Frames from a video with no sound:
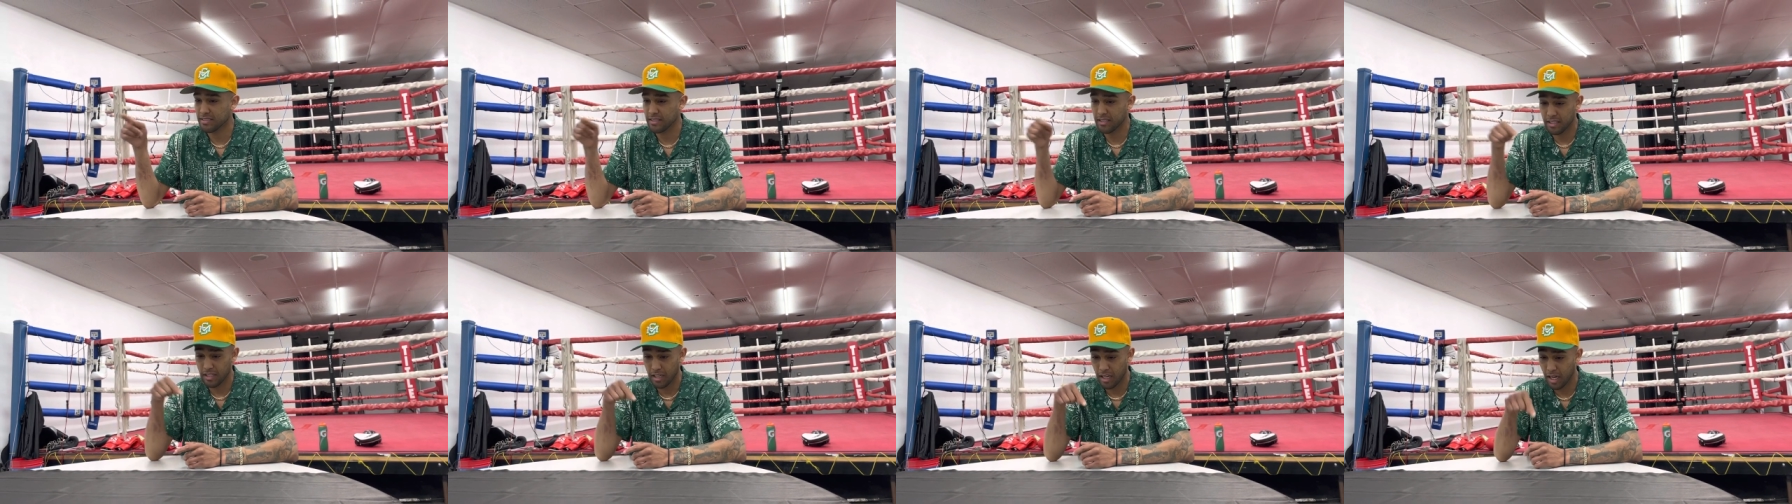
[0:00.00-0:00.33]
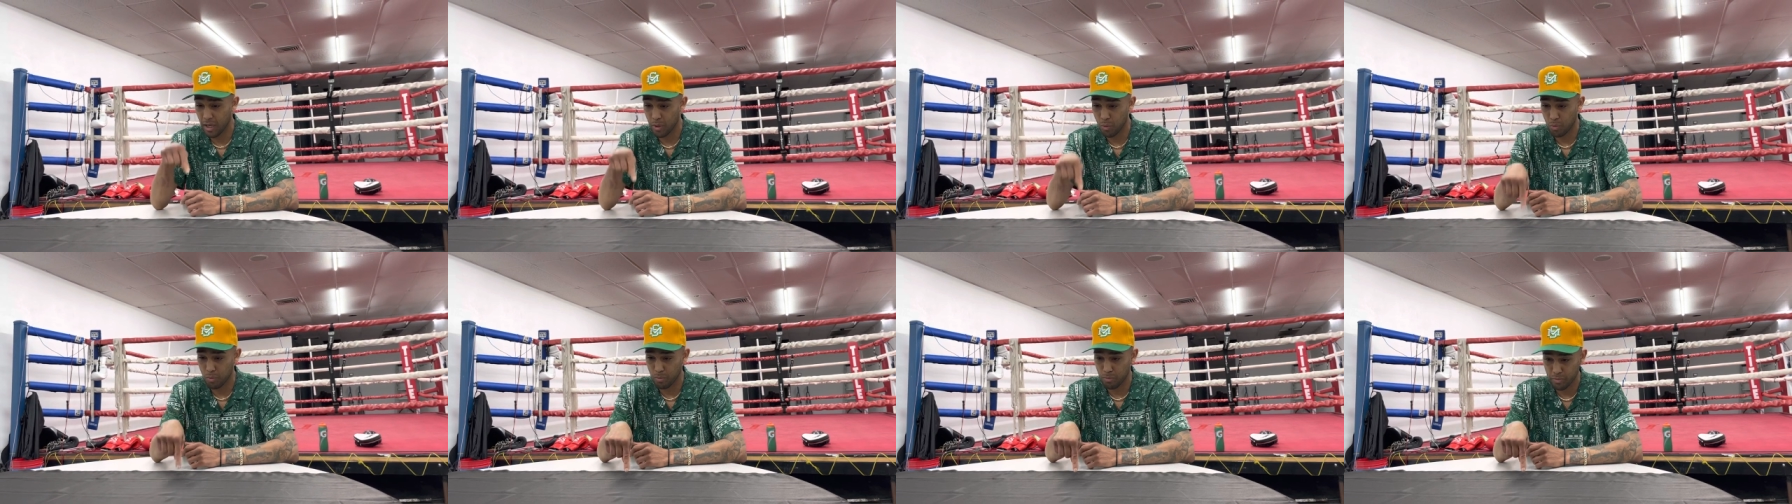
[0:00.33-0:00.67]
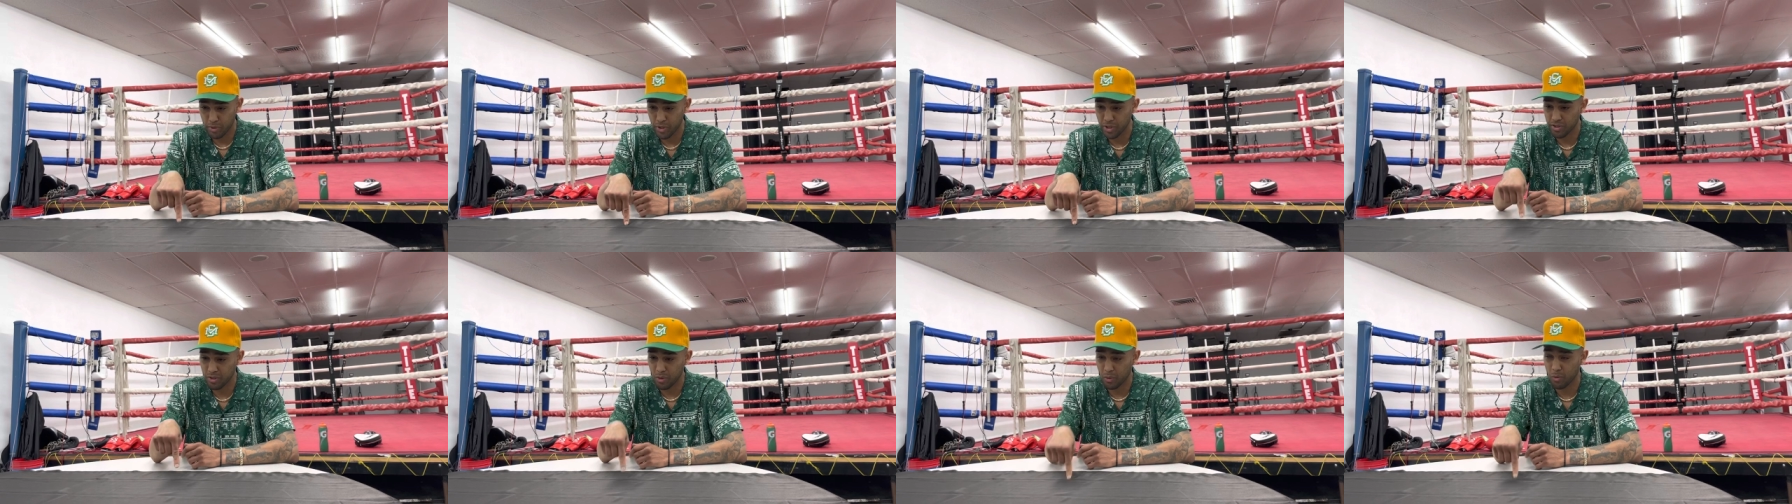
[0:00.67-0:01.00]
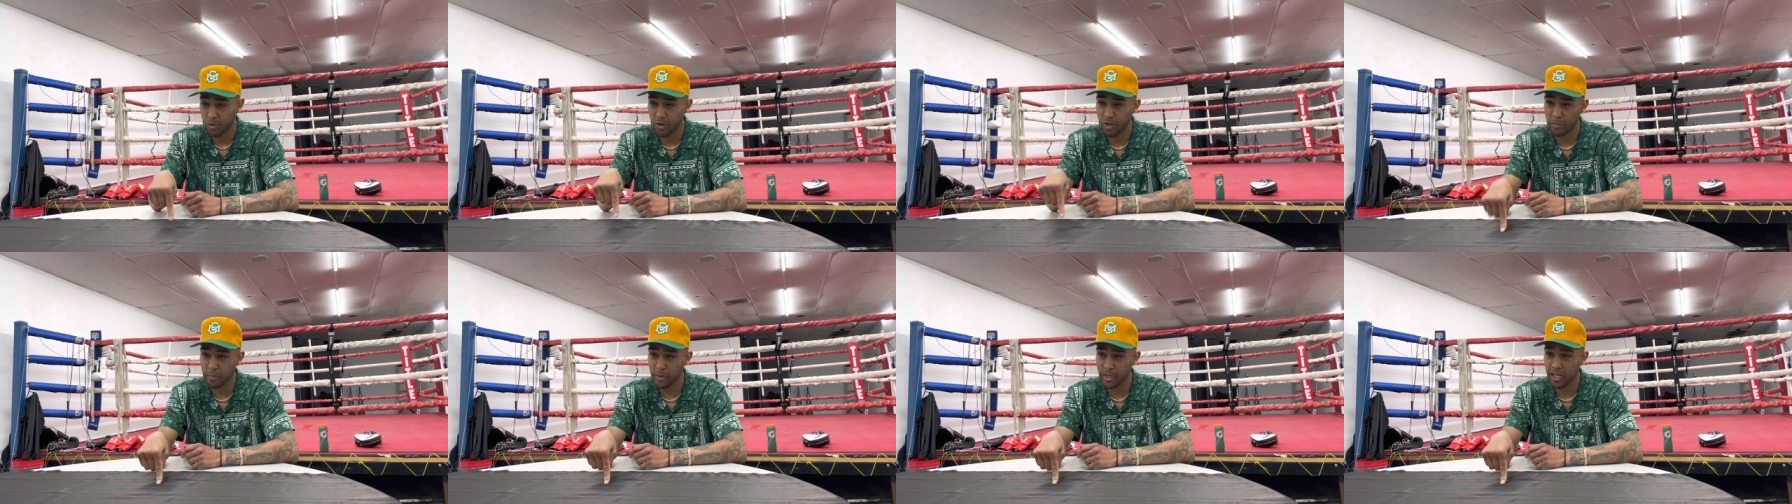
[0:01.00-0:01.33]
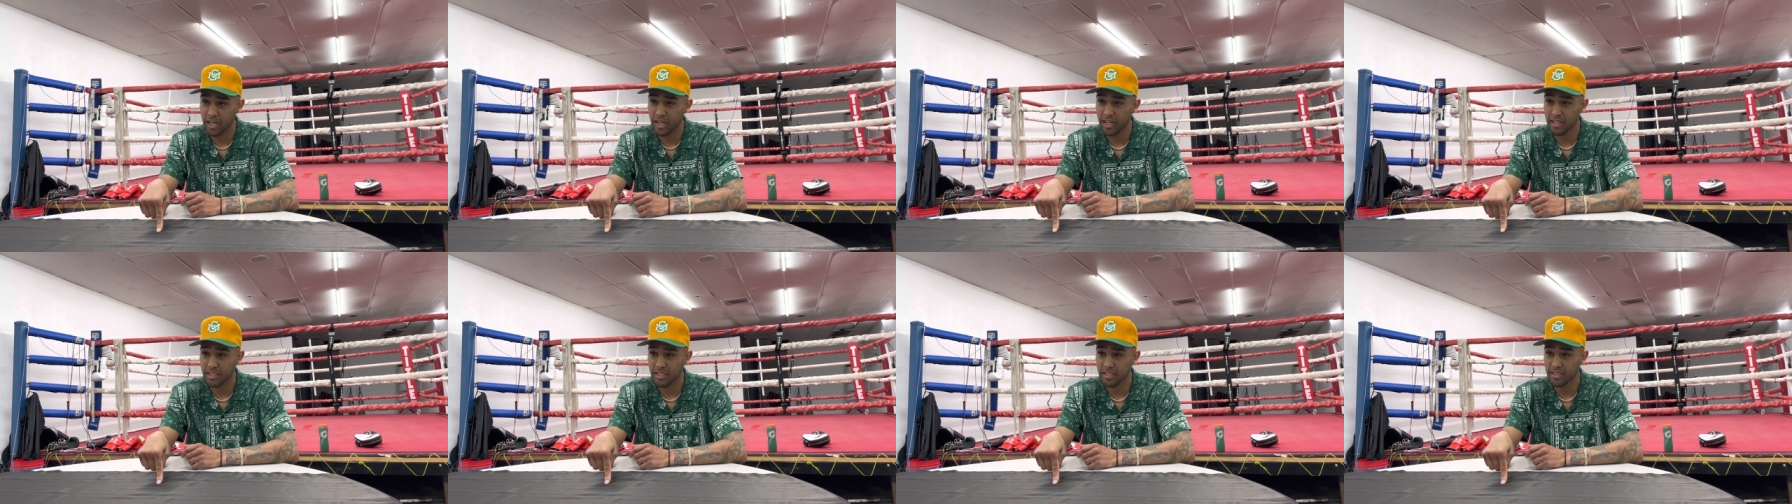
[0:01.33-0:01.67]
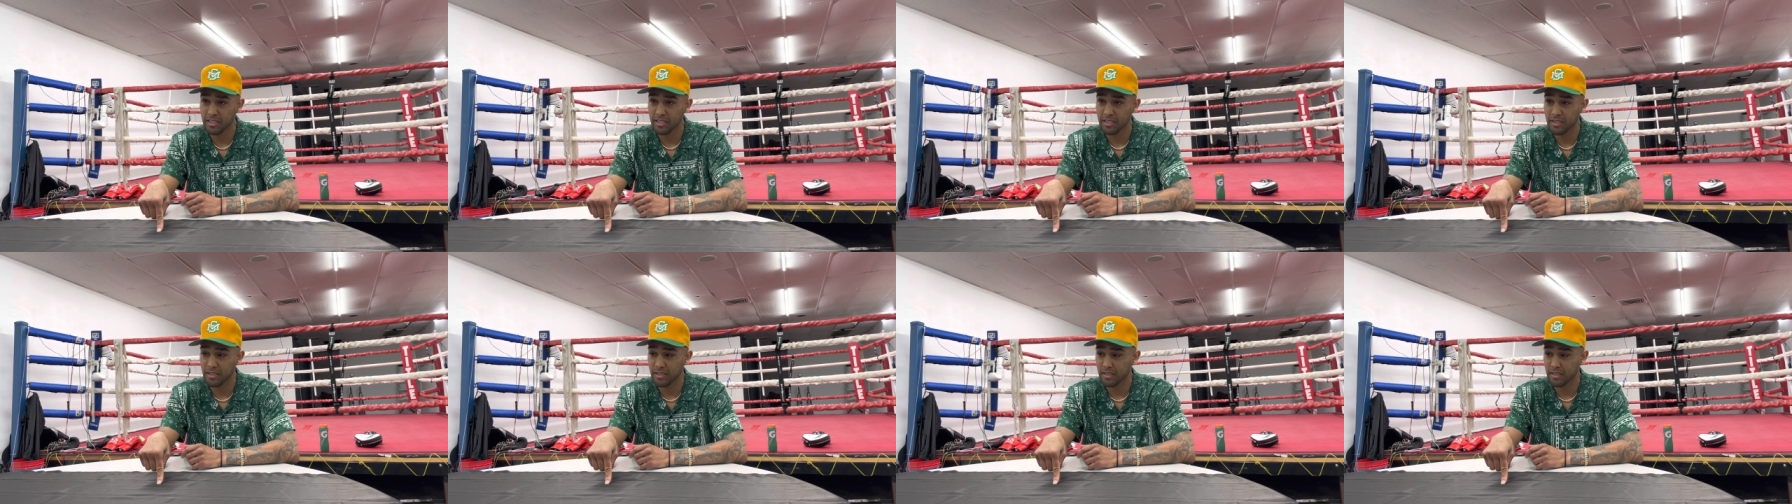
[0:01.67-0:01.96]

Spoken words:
and I put the word behind it,